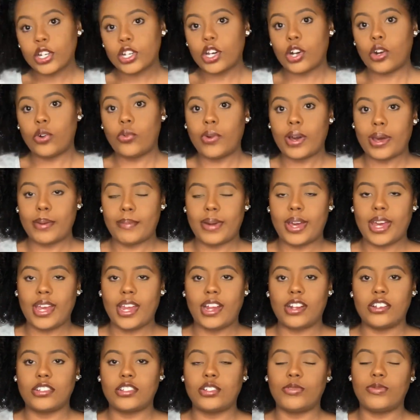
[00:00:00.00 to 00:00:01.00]
go wet my
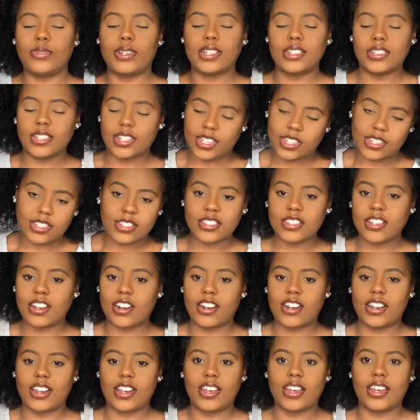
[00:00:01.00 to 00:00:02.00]
hair so we can get
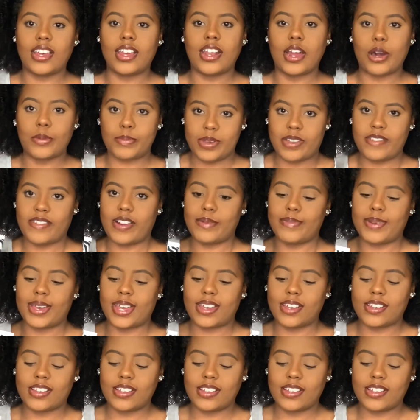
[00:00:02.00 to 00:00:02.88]
started, and I'll be right back.